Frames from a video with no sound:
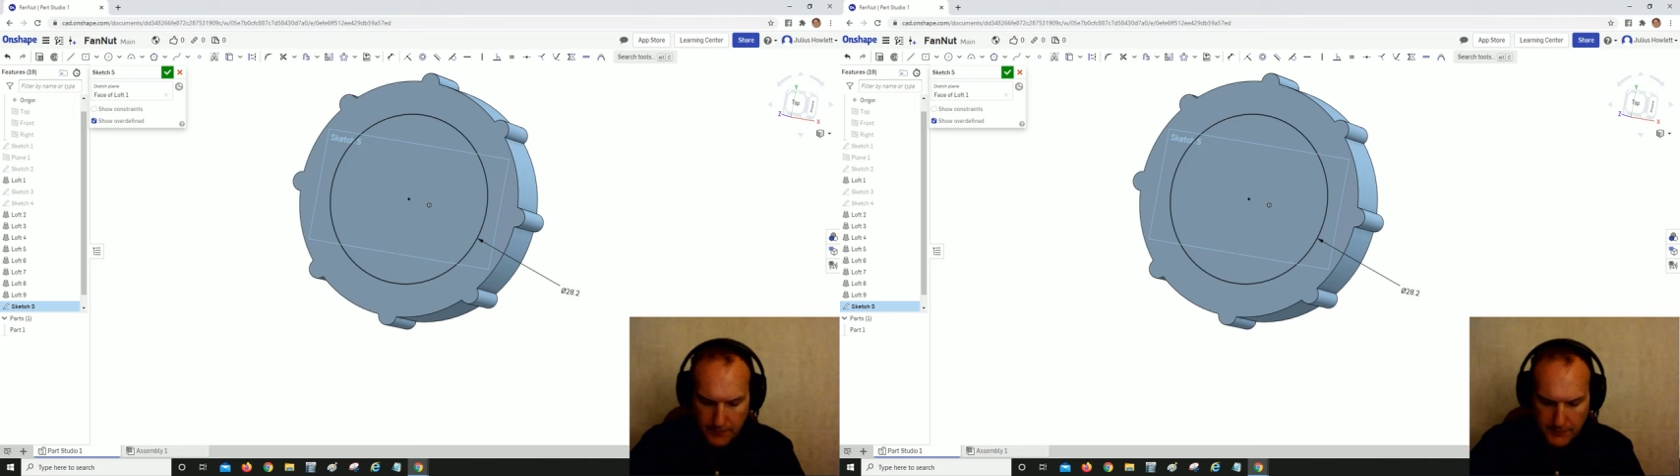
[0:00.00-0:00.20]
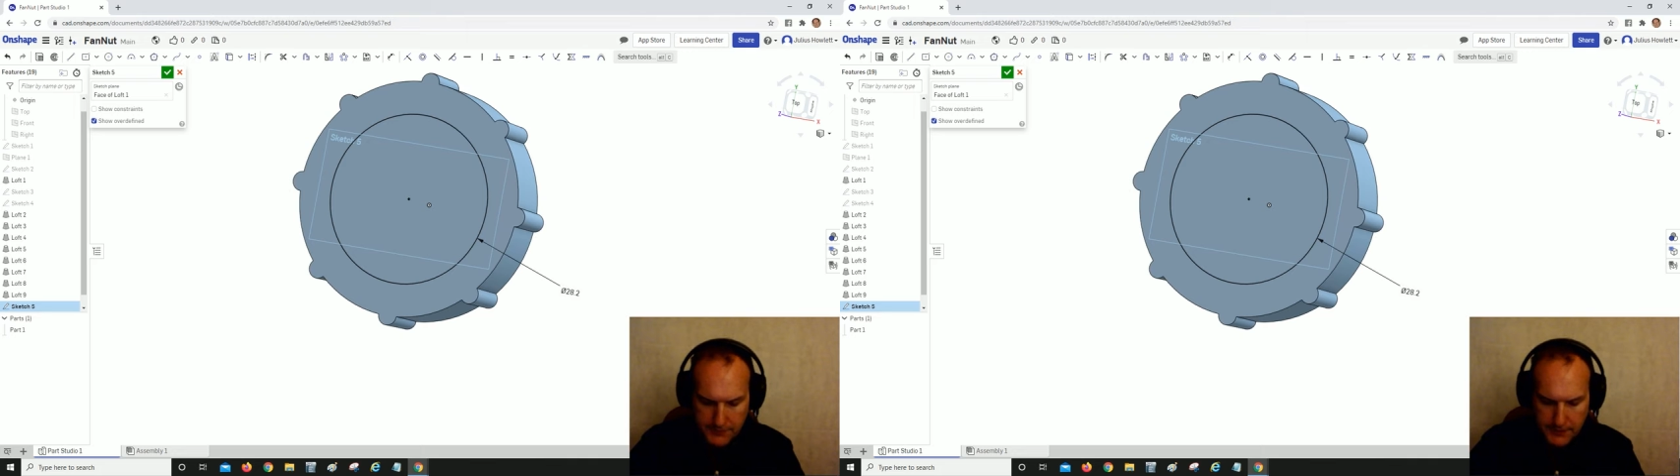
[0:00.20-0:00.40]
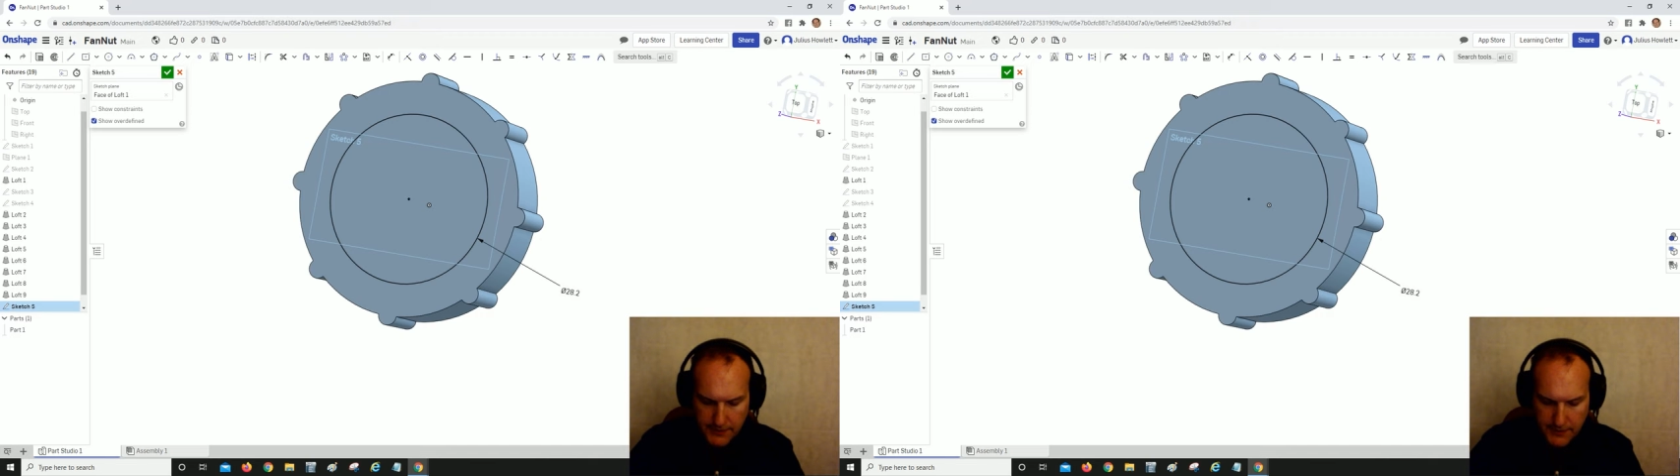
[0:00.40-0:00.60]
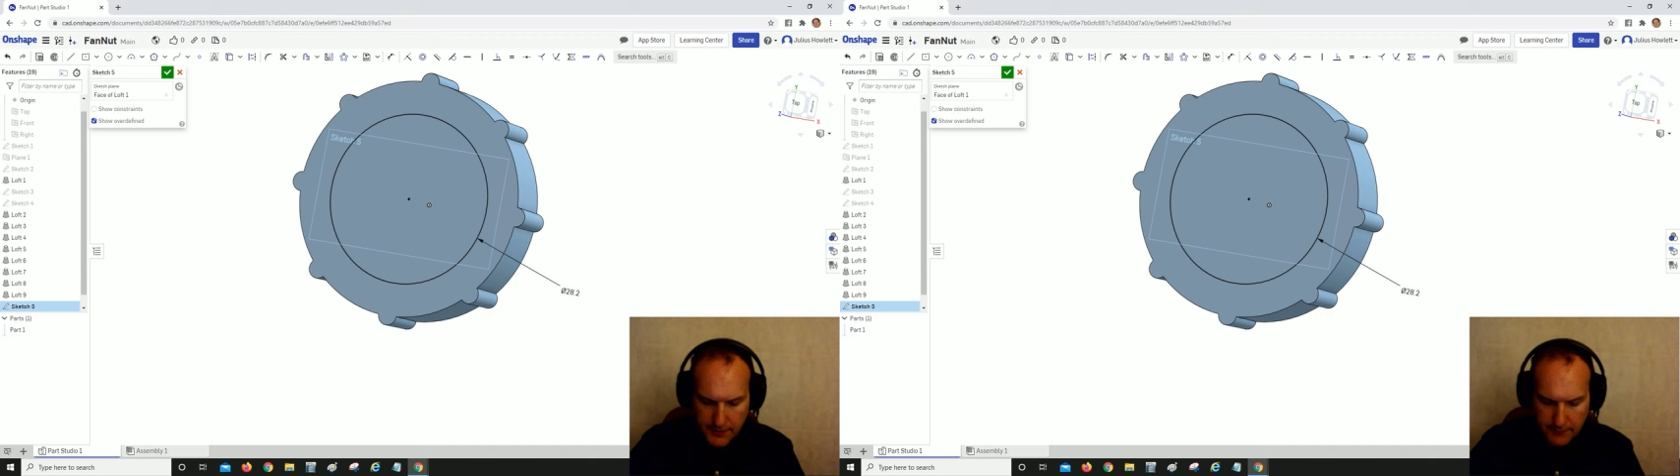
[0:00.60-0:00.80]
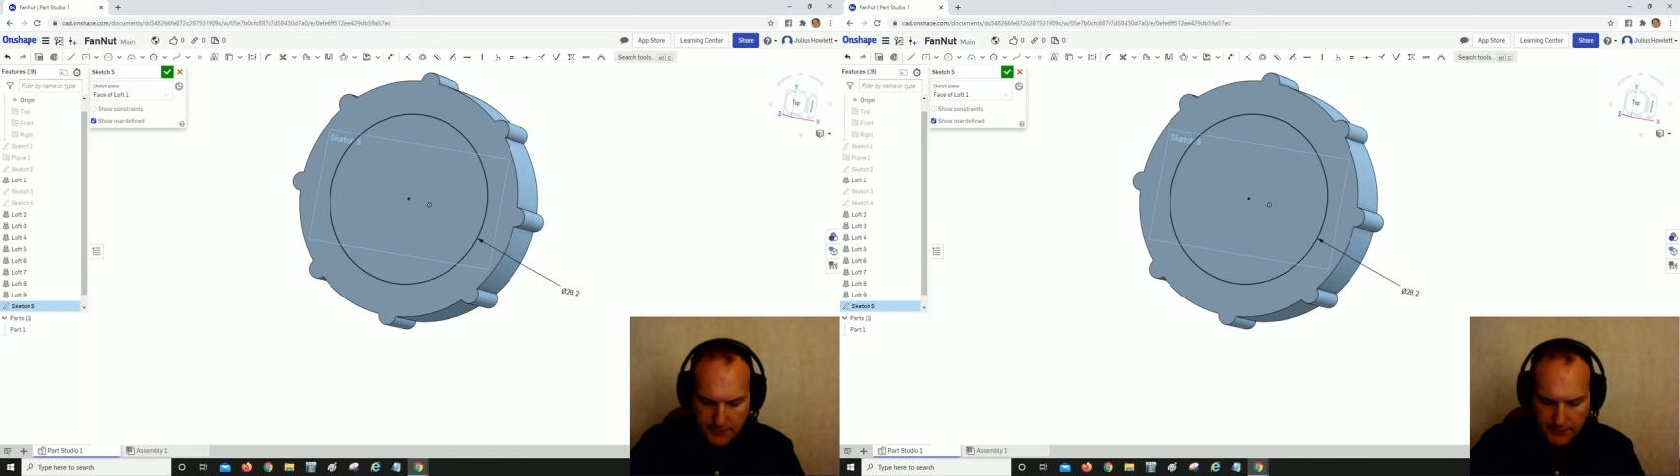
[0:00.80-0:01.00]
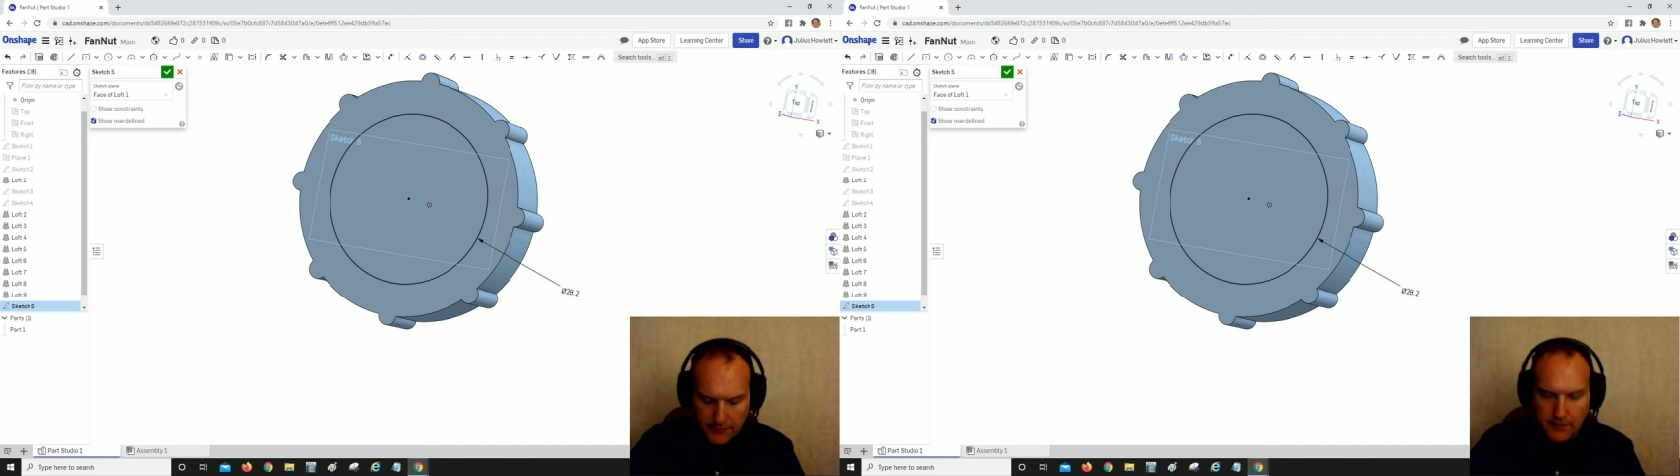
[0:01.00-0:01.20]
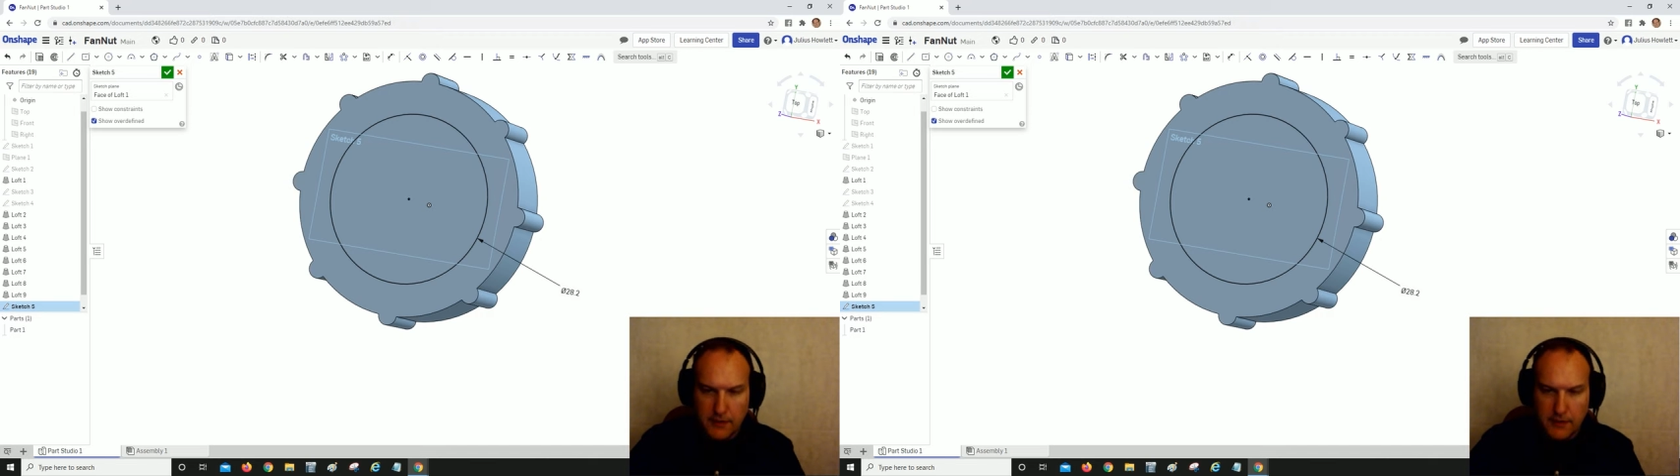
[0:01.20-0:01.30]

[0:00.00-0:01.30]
inside diameter,